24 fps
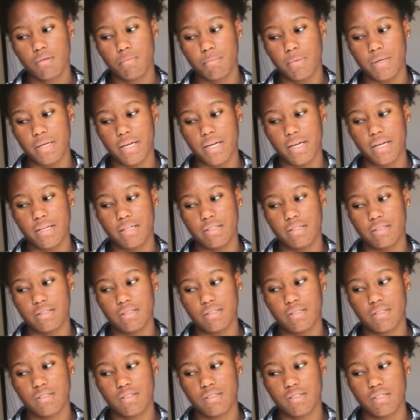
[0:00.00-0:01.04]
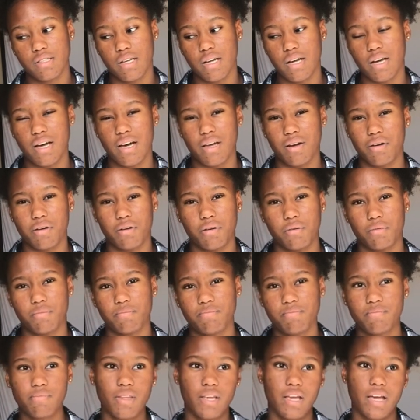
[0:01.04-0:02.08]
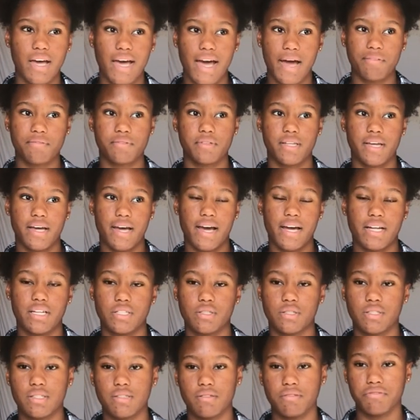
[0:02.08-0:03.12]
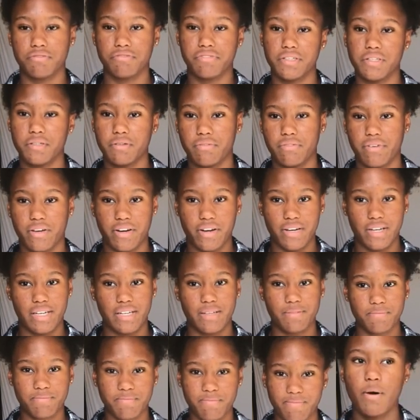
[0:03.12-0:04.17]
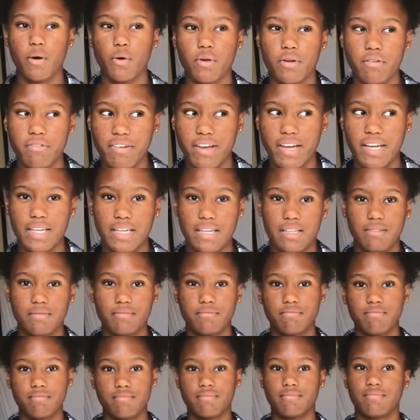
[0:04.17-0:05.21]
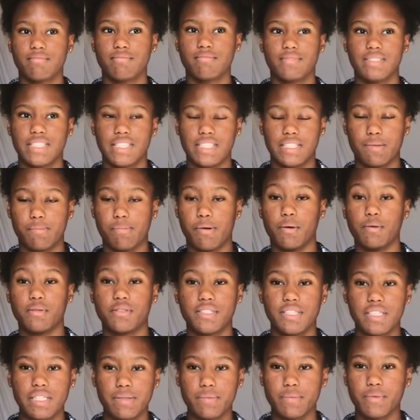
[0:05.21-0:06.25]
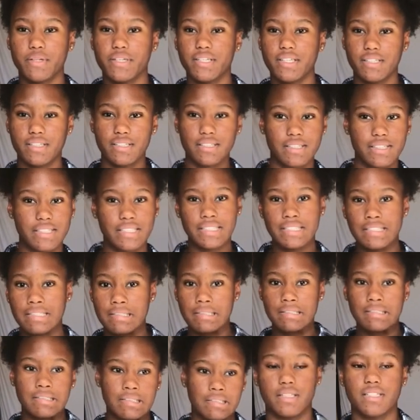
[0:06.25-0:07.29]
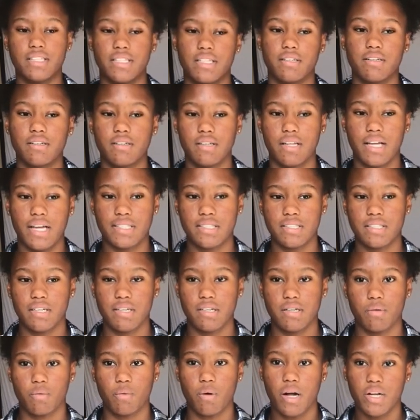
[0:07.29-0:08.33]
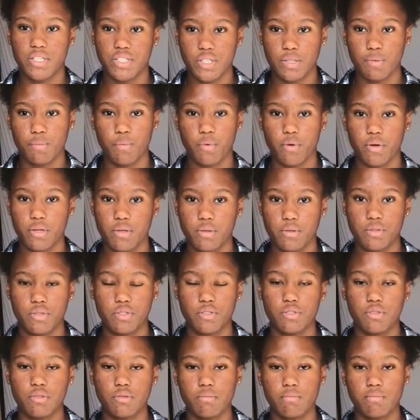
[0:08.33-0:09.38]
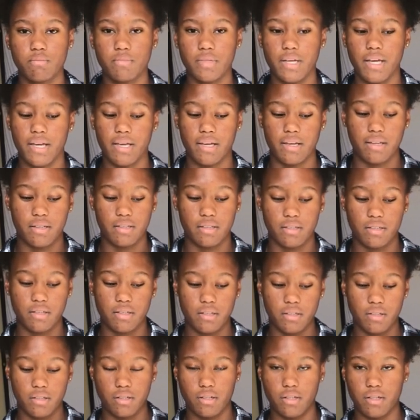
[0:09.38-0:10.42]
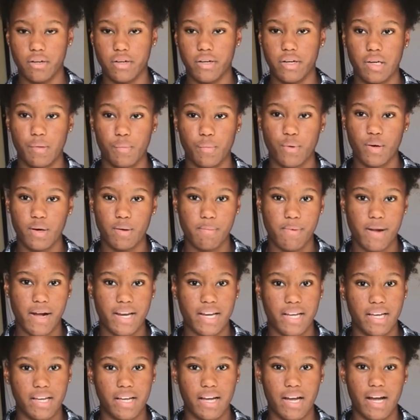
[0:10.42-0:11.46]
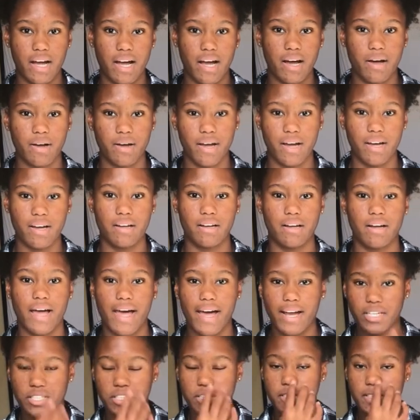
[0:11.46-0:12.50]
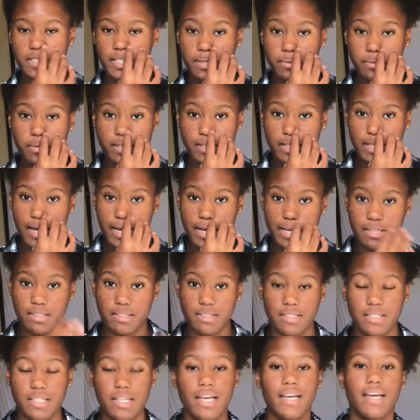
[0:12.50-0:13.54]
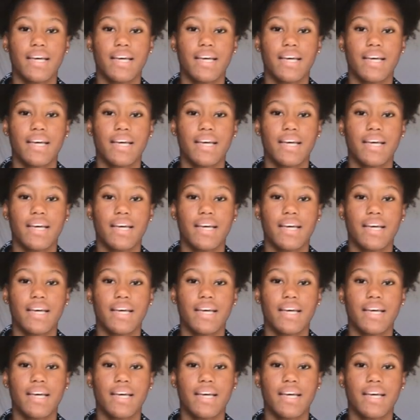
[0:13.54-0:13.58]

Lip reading: Because, I don't know. After that, I just didn't feel very motivated to post anymore. Until I started watching more YouTube and learning more about it, I actually realized